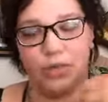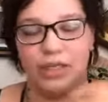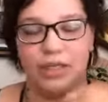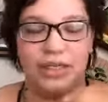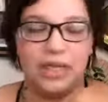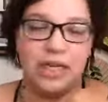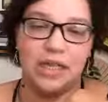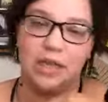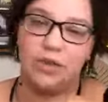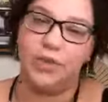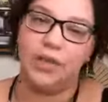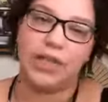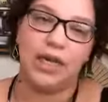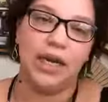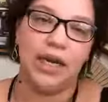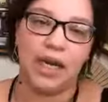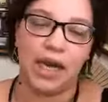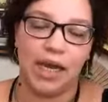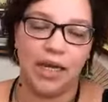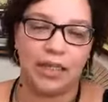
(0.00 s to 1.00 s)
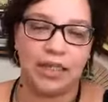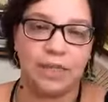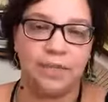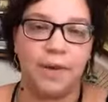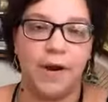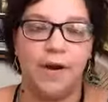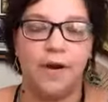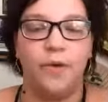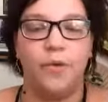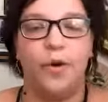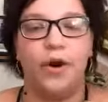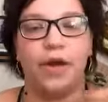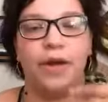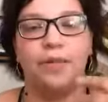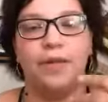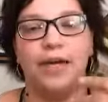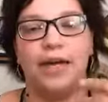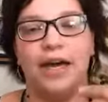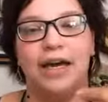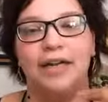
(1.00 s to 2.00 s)
with dealing with any kind of spirit work,
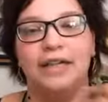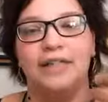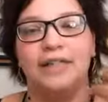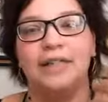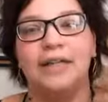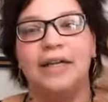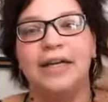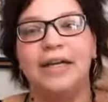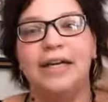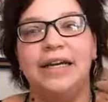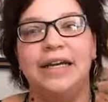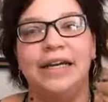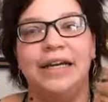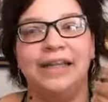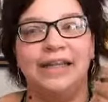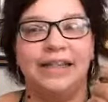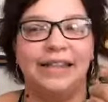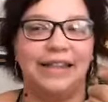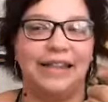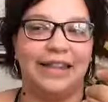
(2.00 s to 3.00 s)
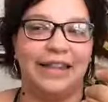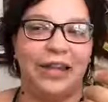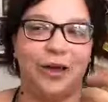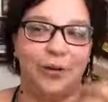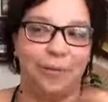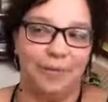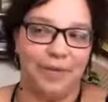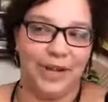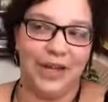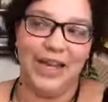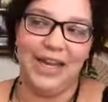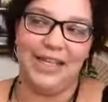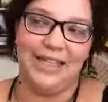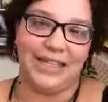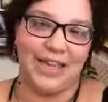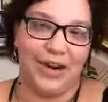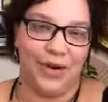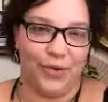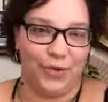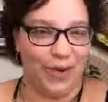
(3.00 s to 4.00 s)
because they're beings
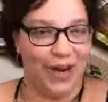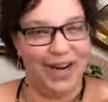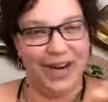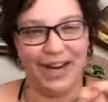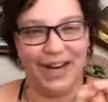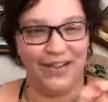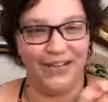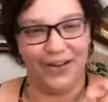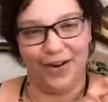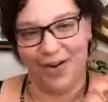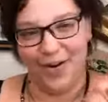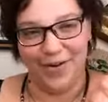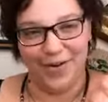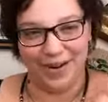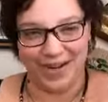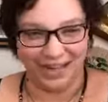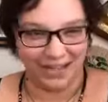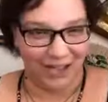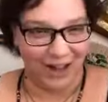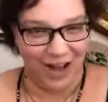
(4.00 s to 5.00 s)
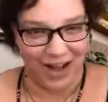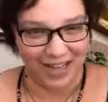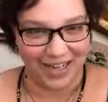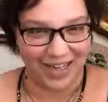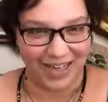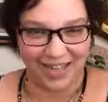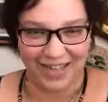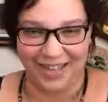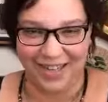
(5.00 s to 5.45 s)
that are running on their own clock.